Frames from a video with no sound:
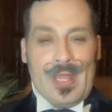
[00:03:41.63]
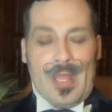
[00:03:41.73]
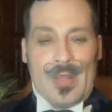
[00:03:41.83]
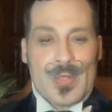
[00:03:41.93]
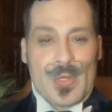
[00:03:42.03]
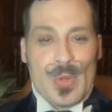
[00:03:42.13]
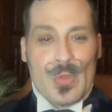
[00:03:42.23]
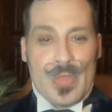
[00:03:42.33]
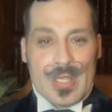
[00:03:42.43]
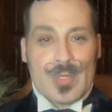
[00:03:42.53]
And so
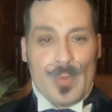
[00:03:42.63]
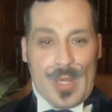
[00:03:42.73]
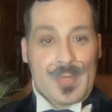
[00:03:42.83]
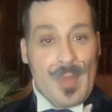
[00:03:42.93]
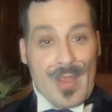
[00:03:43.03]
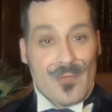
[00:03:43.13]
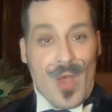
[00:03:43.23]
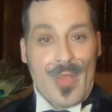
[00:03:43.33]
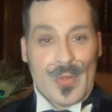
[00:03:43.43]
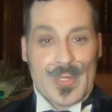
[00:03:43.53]
this was my
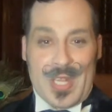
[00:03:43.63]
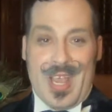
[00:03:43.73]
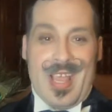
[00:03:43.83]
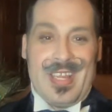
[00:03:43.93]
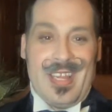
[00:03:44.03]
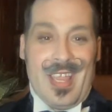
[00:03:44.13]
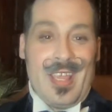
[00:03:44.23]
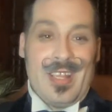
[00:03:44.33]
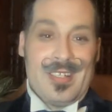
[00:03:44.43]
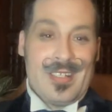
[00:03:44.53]
father's tie,
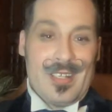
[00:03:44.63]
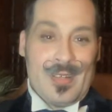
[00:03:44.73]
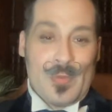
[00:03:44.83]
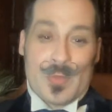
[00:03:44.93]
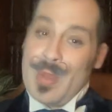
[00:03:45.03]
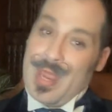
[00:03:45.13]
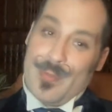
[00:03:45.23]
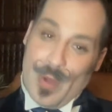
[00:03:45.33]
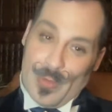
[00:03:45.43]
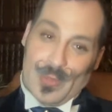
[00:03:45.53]
and it was my
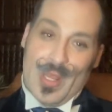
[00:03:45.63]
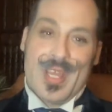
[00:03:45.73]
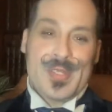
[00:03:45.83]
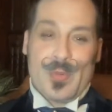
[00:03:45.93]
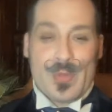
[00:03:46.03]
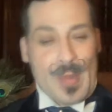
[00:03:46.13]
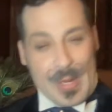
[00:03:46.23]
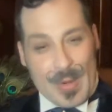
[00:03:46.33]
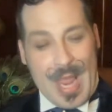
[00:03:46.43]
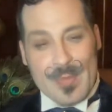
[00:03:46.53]
brother-in-law's, it was my
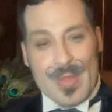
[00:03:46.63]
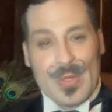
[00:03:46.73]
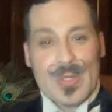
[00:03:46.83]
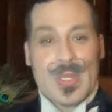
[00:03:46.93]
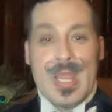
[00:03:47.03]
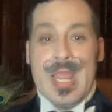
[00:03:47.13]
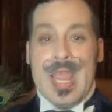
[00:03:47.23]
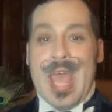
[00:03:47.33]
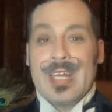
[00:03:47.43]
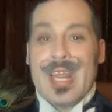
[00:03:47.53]
grandmother's,
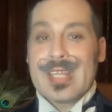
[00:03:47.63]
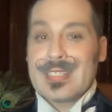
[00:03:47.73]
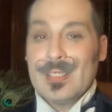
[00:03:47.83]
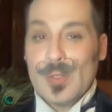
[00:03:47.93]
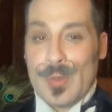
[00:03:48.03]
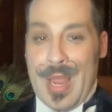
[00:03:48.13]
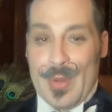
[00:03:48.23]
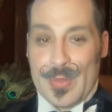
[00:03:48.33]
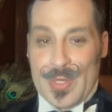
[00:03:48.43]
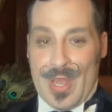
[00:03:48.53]
and it has little
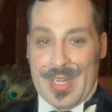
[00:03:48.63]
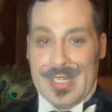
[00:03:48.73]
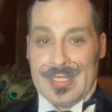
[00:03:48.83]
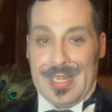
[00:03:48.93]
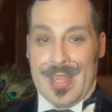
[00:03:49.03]
crowns on it.